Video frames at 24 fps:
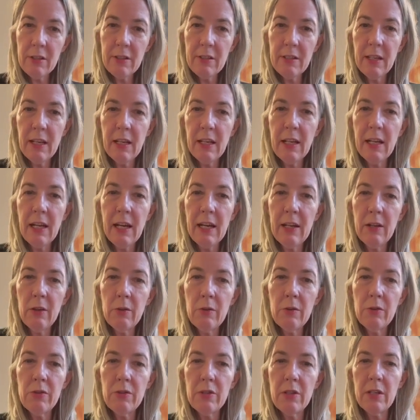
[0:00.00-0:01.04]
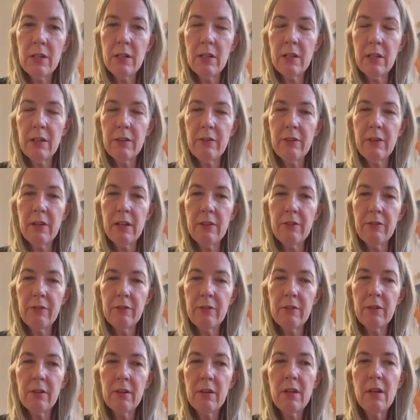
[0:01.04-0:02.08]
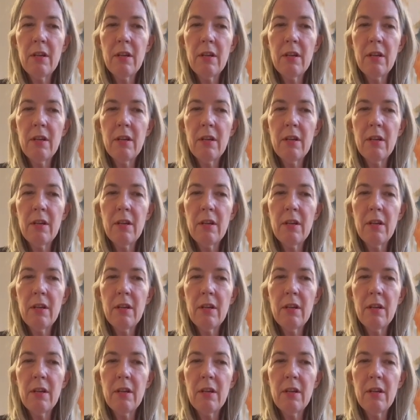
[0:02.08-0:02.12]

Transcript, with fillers: said Guy Hose didn't exist.